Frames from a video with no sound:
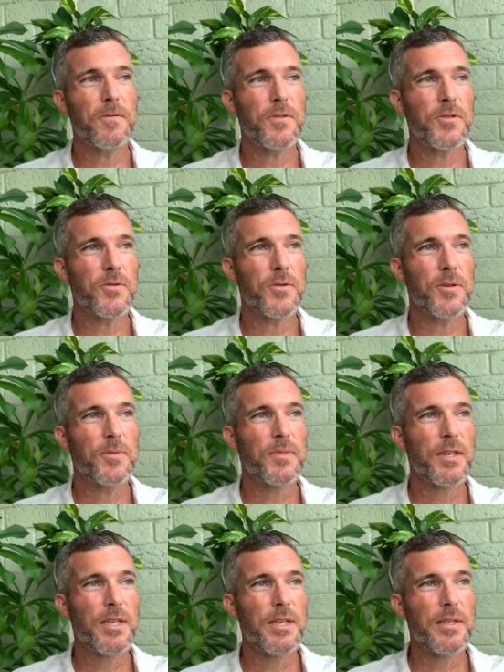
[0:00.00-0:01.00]
to
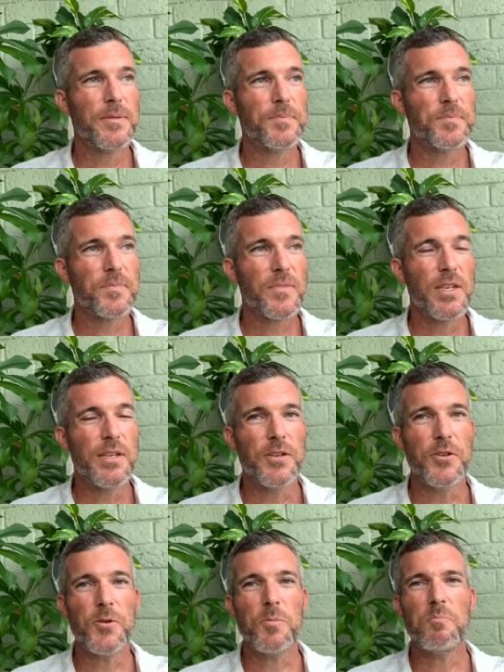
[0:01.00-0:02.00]

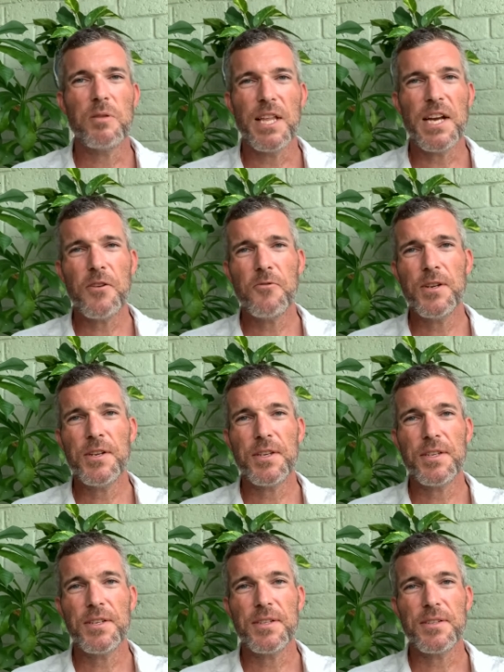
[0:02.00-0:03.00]
plowing
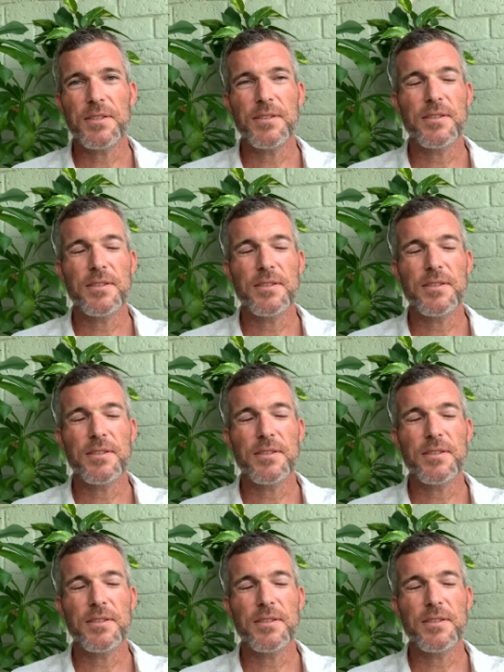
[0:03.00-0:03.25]
is